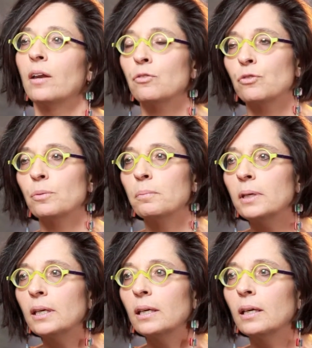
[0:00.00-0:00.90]
And for
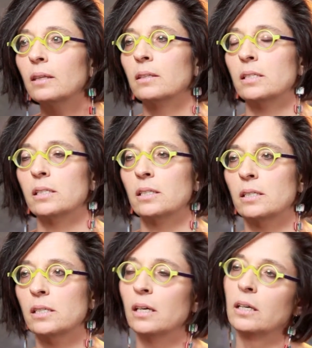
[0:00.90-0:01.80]
me, this
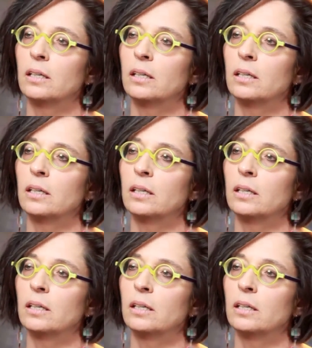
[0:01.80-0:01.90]
is